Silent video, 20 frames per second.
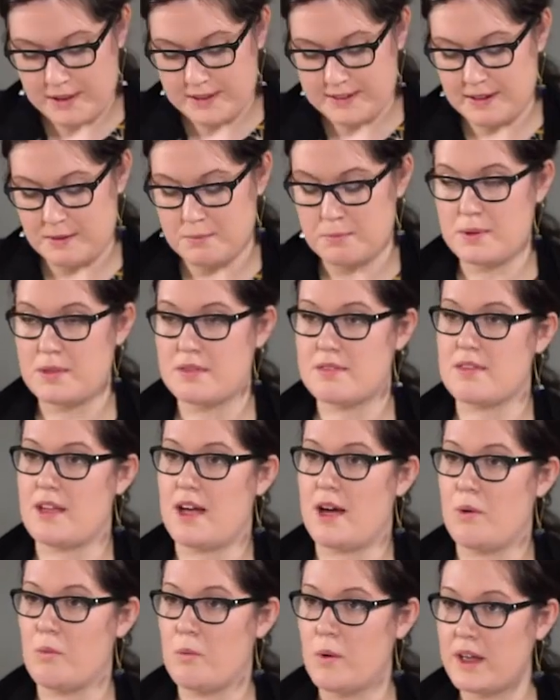play numbers
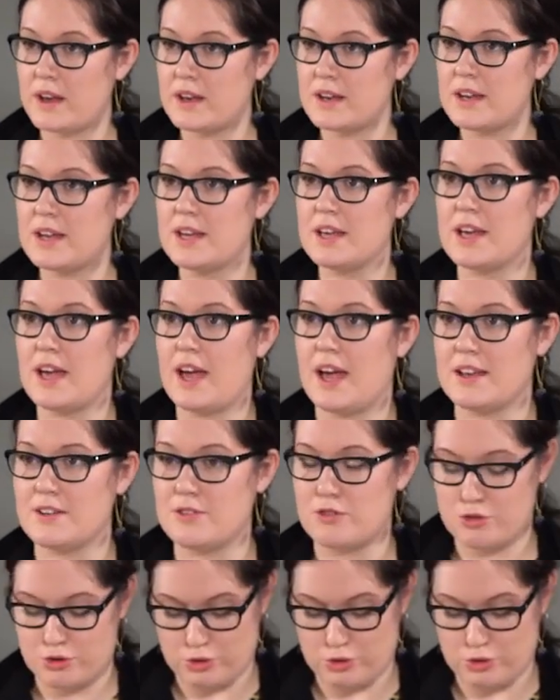are 1 and